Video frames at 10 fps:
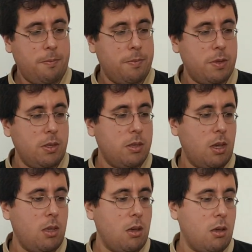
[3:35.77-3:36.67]
Since
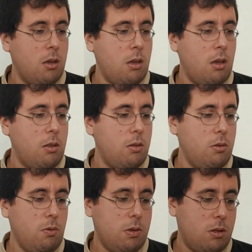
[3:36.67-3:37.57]
I
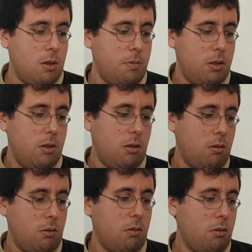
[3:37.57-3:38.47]
did
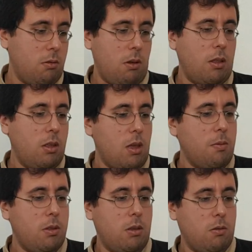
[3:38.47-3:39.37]

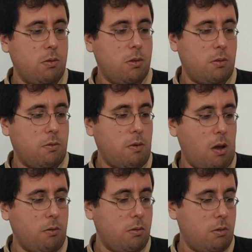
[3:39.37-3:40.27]
everything using
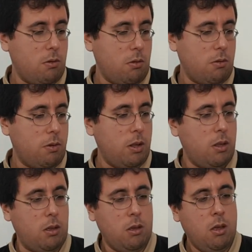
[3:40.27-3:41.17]
round
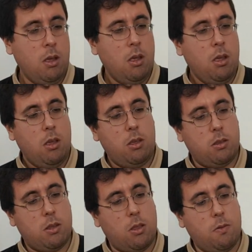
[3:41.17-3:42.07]
knitting.
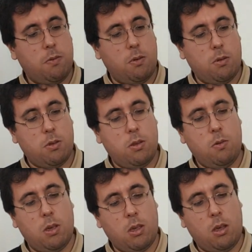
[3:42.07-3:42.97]
Instead of
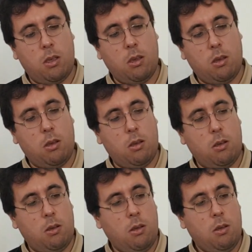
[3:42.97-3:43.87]
sewing, I
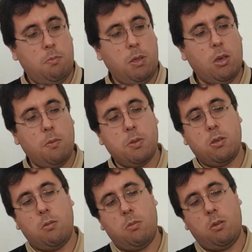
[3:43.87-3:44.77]
pick up
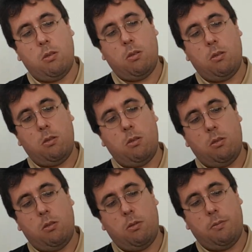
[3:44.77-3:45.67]
some
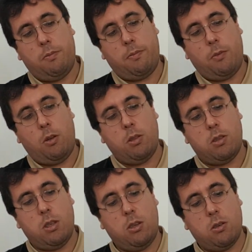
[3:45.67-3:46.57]
all the
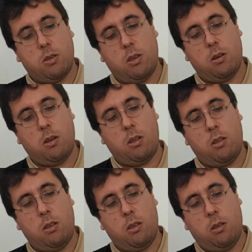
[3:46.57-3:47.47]
stitches here and